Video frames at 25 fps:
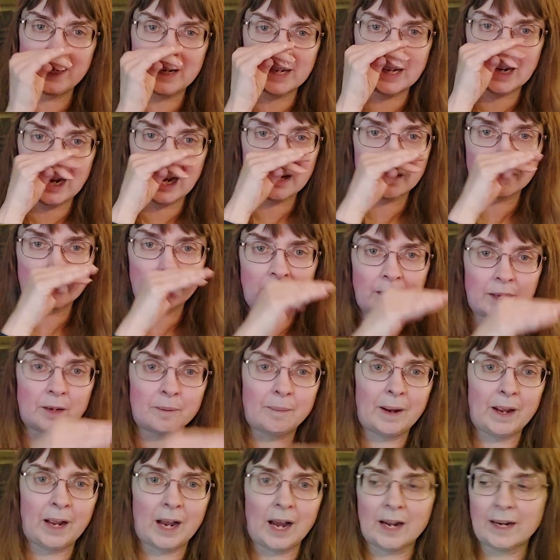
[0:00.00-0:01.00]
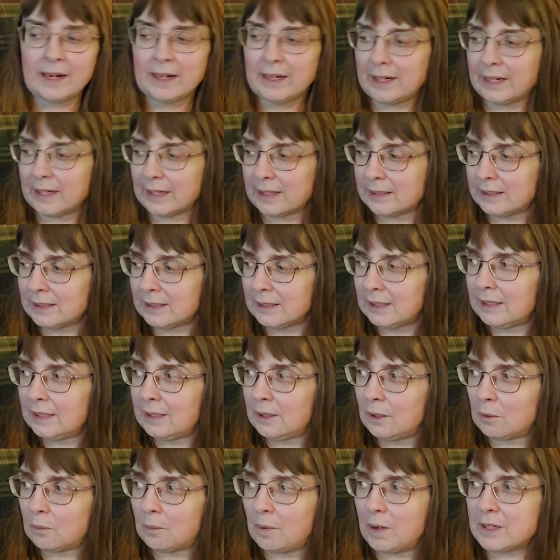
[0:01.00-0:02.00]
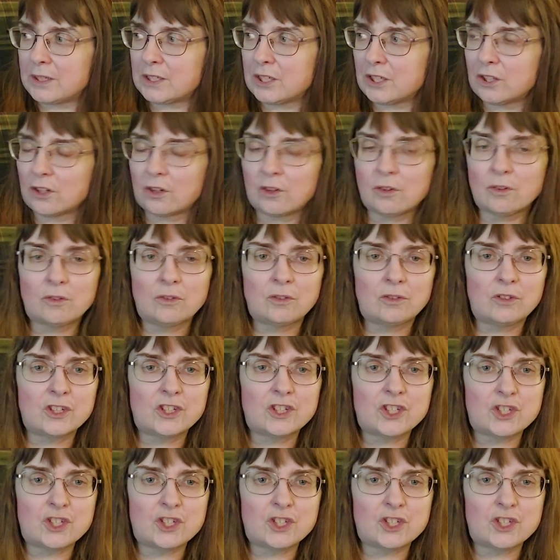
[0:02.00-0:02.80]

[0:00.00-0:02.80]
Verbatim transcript: and I got her antibiotic and went to the, the